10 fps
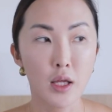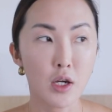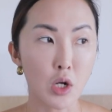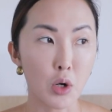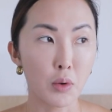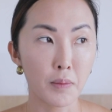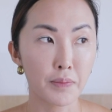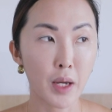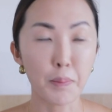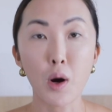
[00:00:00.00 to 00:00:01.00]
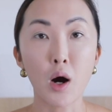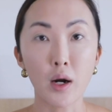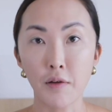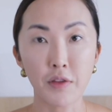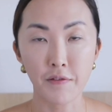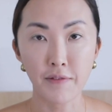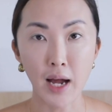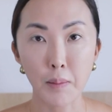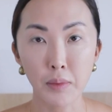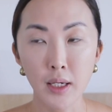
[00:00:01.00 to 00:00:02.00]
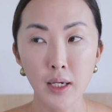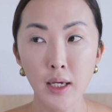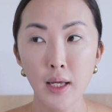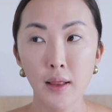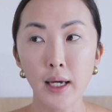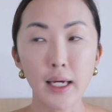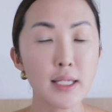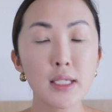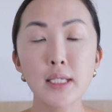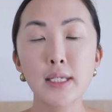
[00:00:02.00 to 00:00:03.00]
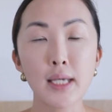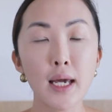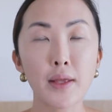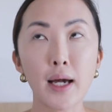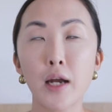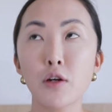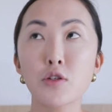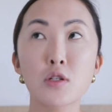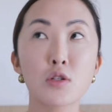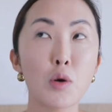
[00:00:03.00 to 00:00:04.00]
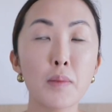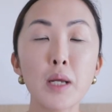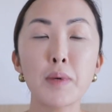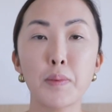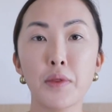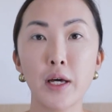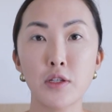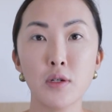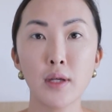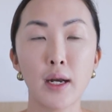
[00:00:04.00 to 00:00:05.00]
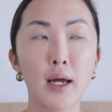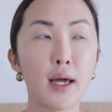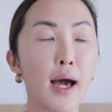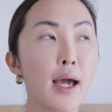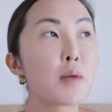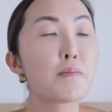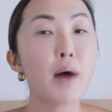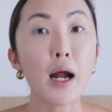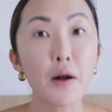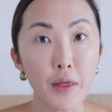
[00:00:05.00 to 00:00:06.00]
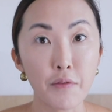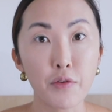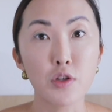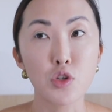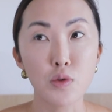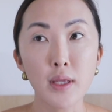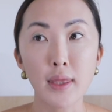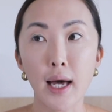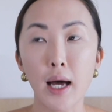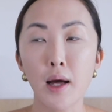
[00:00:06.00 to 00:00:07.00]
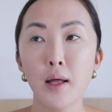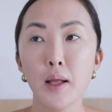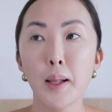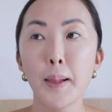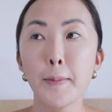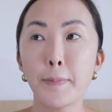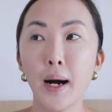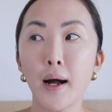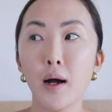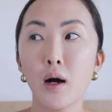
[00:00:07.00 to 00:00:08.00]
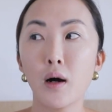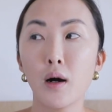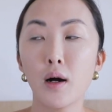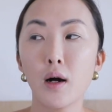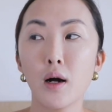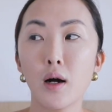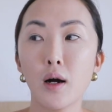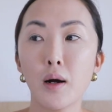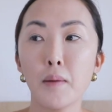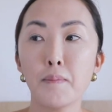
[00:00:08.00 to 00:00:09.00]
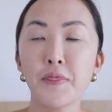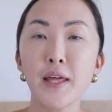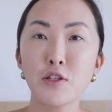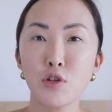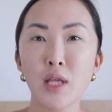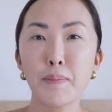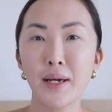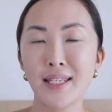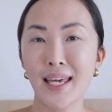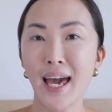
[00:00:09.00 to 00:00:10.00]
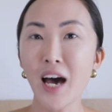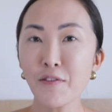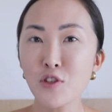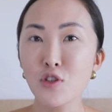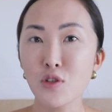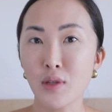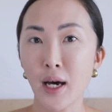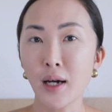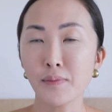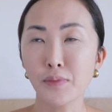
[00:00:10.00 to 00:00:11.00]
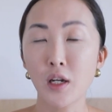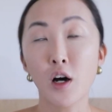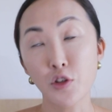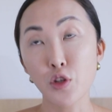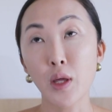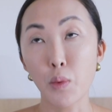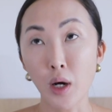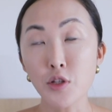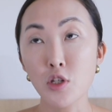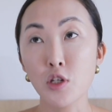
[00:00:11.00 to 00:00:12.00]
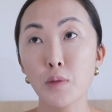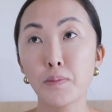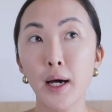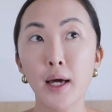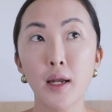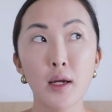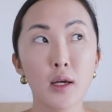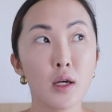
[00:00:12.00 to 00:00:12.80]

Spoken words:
you know, a part of their family. Like, it's insane. Like, I know so many people that do that, and I admire them for doing that. But But they do that because they have to do that, and also they want to, but